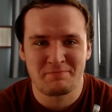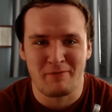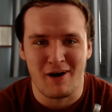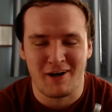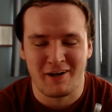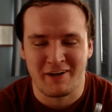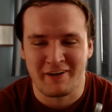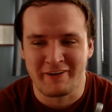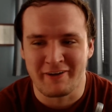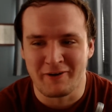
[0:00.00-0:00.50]

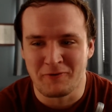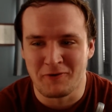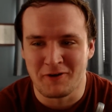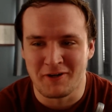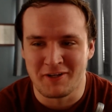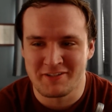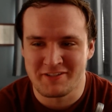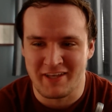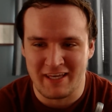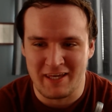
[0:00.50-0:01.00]
Bakugo
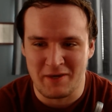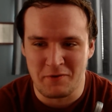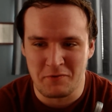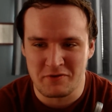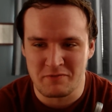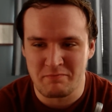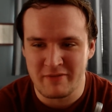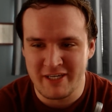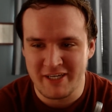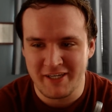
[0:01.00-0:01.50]
was. Like, it was
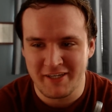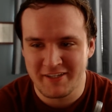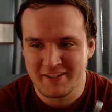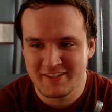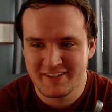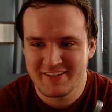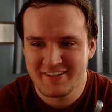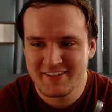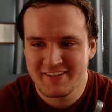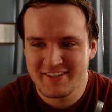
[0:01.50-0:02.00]
me.
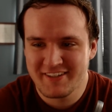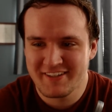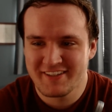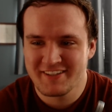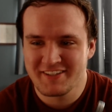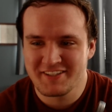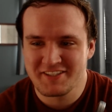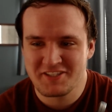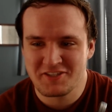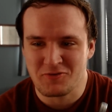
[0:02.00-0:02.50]

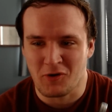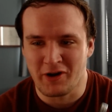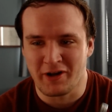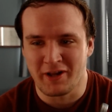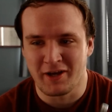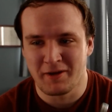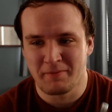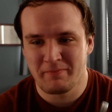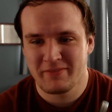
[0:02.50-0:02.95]
Straight up.